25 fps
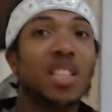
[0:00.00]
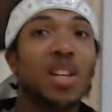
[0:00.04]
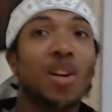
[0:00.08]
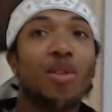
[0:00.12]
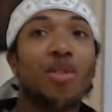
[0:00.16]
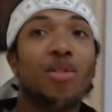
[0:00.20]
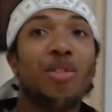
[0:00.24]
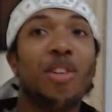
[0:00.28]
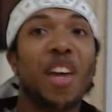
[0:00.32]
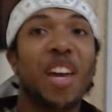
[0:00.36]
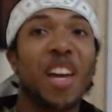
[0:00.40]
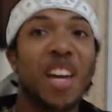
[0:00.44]
the
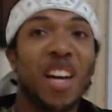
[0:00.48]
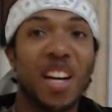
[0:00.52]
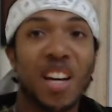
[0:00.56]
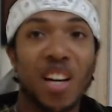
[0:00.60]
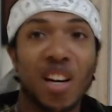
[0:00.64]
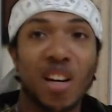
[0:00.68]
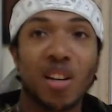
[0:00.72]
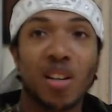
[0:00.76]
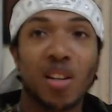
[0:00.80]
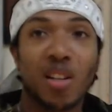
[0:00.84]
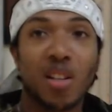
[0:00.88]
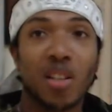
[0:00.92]
thing.
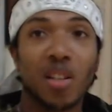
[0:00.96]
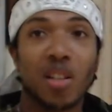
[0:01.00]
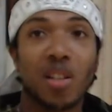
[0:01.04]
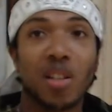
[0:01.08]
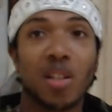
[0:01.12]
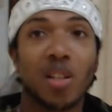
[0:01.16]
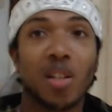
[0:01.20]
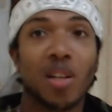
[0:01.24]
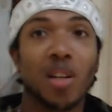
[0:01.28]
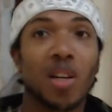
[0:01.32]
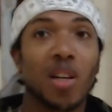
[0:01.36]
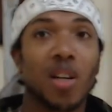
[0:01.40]

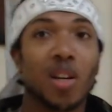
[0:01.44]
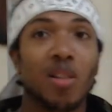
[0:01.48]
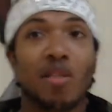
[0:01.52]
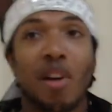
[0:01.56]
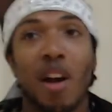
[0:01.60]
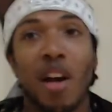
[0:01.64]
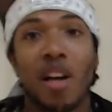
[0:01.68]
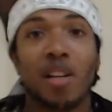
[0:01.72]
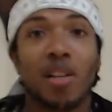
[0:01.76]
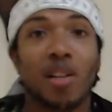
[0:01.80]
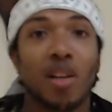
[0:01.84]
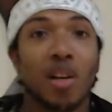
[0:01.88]

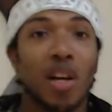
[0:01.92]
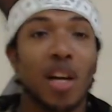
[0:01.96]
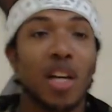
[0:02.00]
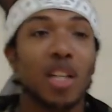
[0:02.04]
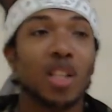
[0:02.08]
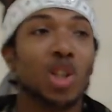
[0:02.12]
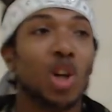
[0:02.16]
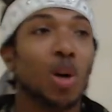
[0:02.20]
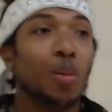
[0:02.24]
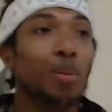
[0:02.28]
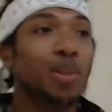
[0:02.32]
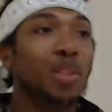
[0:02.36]
Right?
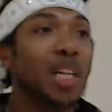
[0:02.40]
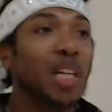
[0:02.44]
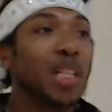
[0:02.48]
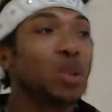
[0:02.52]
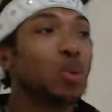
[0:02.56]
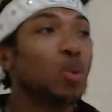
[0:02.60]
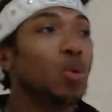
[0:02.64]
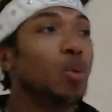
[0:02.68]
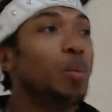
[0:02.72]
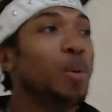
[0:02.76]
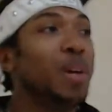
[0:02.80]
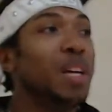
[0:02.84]

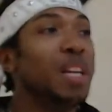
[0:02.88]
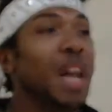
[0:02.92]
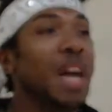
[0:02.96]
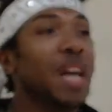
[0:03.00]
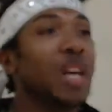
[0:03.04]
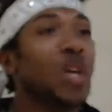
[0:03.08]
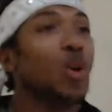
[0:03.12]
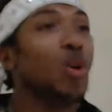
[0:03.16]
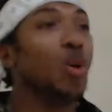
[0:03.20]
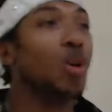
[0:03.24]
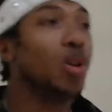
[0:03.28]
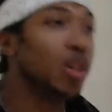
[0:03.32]
Interpretation would be
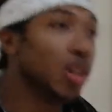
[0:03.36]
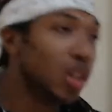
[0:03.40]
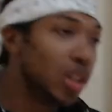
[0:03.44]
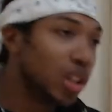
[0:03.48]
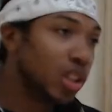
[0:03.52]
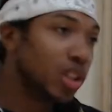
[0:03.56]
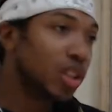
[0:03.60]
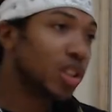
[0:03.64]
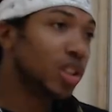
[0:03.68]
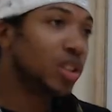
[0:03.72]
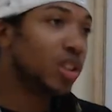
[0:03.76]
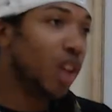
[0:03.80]
like
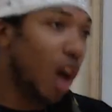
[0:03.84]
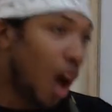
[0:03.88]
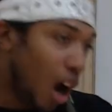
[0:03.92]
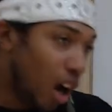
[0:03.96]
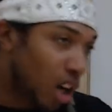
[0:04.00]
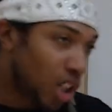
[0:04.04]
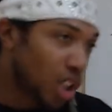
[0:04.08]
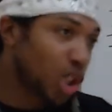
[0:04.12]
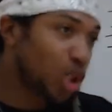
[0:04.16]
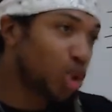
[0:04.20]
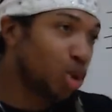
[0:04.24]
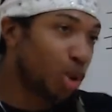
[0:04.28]
your
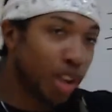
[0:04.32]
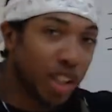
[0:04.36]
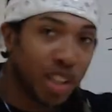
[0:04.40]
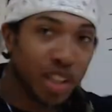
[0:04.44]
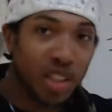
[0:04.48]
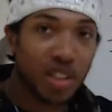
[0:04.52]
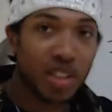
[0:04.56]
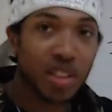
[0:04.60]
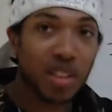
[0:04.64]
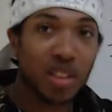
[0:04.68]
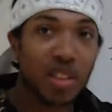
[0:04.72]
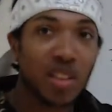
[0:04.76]

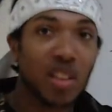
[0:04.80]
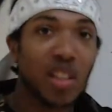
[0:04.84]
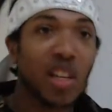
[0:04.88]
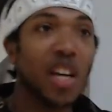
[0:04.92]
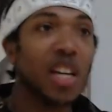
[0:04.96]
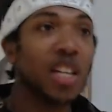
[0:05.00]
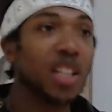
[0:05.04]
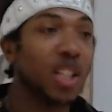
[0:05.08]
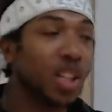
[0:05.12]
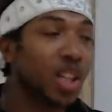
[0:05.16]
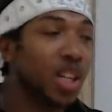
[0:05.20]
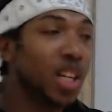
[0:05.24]
doctrine.
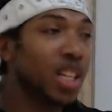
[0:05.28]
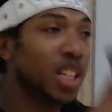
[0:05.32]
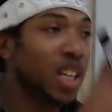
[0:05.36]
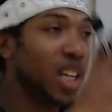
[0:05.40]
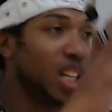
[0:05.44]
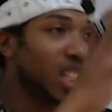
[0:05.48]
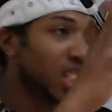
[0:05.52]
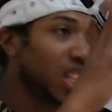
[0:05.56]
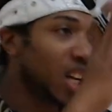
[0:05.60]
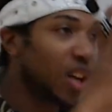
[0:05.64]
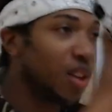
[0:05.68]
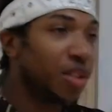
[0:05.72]
It
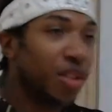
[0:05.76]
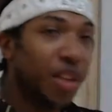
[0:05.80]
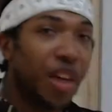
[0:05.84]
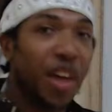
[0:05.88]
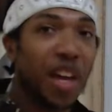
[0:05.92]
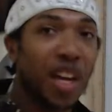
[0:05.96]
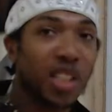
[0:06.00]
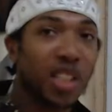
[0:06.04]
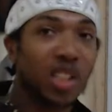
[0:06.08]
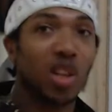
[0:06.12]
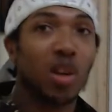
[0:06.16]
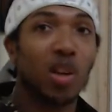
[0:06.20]
is a
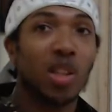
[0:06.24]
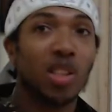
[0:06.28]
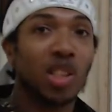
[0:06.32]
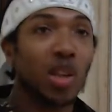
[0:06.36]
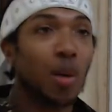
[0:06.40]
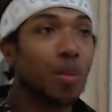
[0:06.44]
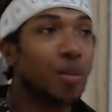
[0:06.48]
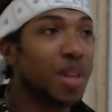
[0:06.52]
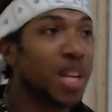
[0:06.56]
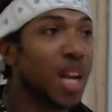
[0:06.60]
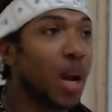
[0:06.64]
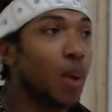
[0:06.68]
thing. It's
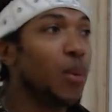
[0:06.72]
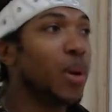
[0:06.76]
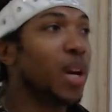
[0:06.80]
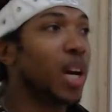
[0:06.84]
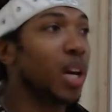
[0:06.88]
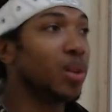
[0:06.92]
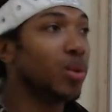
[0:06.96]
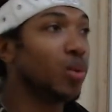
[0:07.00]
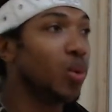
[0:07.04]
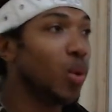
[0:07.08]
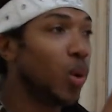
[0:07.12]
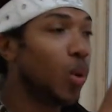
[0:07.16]
something
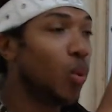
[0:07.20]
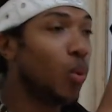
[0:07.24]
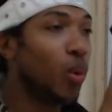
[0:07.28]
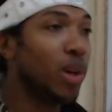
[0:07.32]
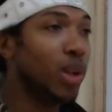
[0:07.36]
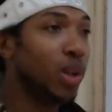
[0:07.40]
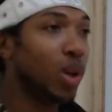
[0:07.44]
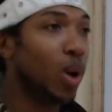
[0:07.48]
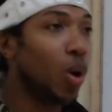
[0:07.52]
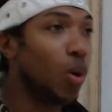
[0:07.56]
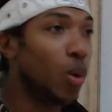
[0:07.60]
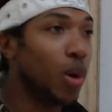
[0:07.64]
that
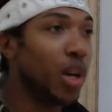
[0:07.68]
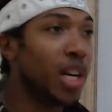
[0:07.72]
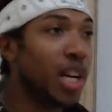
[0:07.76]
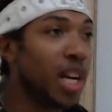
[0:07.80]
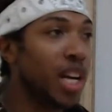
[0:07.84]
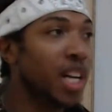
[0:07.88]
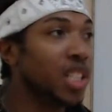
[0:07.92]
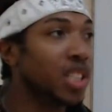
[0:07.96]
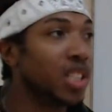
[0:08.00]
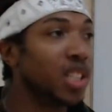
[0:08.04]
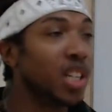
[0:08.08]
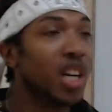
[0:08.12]
we know what it
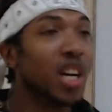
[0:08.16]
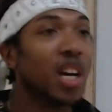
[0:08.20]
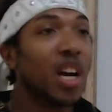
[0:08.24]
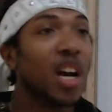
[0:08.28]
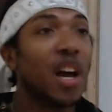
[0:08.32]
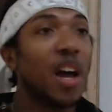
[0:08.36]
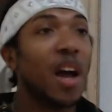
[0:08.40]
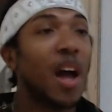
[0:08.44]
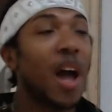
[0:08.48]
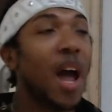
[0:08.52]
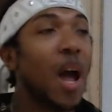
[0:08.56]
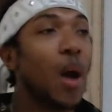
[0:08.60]
is,
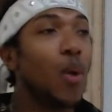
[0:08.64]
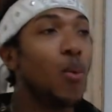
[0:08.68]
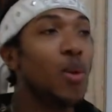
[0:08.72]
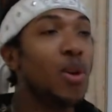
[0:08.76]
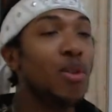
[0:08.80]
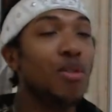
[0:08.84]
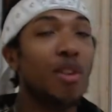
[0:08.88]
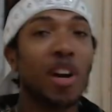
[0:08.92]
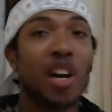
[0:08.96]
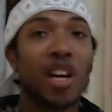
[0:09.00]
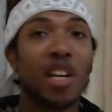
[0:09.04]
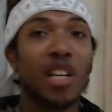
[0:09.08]
and we
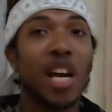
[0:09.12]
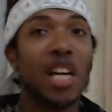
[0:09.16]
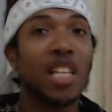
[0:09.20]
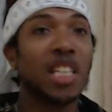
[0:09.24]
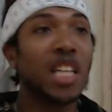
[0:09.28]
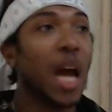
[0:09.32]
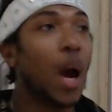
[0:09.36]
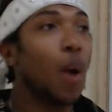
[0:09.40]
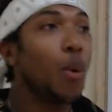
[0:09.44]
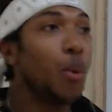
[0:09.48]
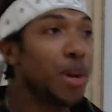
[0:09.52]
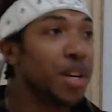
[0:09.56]
recognize
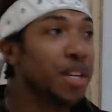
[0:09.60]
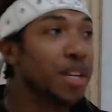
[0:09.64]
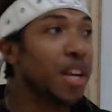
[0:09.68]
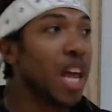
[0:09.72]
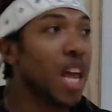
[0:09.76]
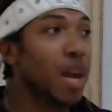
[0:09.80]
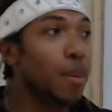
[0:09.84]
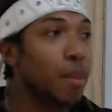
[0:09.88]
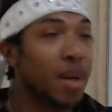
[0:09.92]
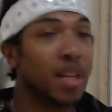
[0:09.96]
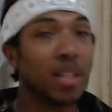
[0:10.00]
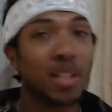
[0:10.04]
it and we
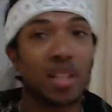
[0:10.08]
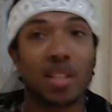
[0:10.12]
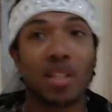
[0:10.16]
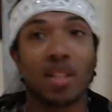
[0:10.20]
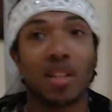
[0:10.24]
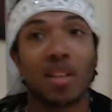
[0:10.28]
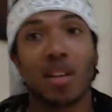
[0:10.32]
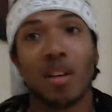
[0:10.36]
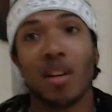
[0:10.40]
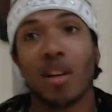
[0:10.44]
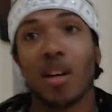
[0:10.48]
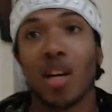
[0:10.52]
name it.
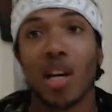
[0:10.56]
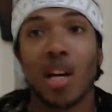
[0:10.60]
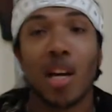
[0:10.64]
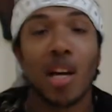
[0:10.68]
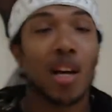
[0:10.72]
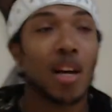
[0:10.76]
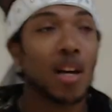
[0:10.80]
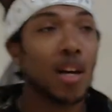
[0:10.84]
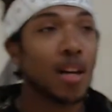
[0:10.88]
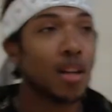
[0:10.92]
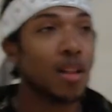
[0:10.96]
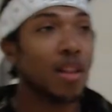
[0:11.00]

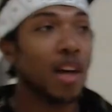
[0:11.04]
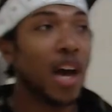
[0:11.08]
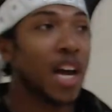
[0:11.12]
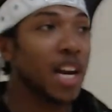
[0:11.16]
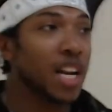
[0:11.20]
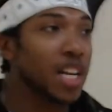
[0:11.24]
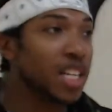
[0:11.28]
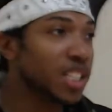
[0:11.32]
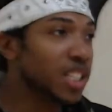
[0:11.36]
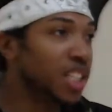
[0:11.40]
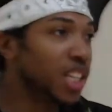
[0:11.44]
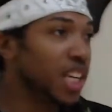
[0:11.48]
That
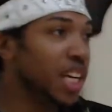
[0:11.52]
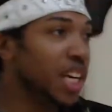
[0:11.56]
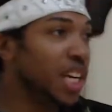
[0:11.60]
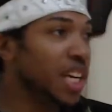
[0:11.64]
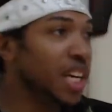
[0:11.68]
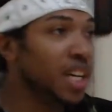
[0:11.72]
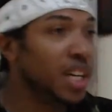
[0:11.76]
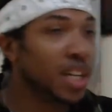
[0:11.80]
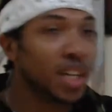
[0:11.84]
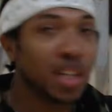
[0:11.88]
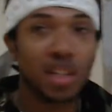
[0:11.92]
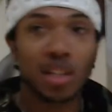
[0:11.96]
is
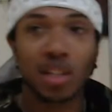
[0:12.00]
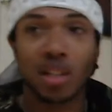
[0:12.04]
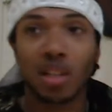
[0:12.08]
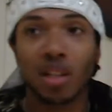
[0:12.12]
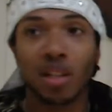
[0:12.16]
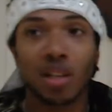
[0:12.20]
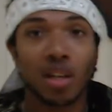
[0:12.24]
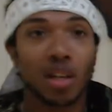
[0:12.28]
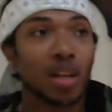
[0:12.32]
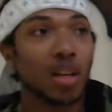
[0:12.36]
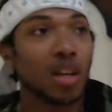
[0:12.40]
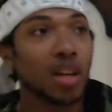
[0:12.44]
the
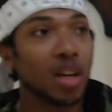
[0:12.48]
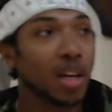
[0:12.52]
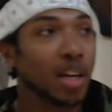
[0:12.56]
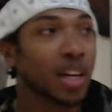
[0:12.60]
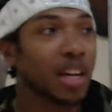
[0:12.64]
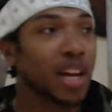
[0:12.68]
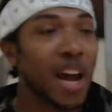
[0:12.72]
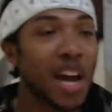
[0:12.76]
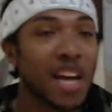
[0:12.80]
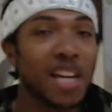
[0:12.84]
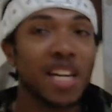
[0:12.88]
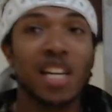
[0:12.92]

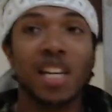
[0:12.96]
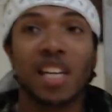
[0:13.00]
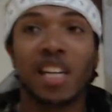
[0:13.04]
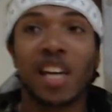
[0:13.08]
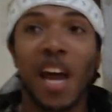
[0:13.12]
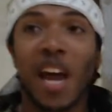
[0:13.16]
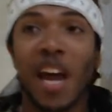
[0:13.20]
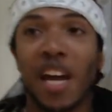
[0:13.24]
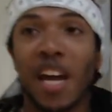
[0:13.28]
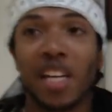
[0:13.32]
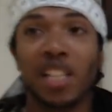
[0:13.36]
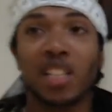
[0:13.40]
candy
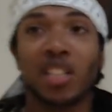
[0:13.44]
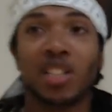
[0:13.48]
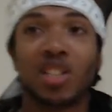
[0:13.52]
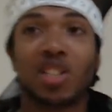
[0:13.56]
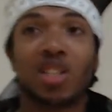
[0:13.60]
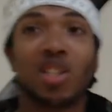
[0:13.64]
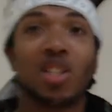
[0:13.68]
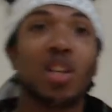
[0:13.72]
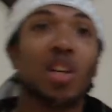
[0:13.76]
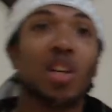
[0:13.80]
cane's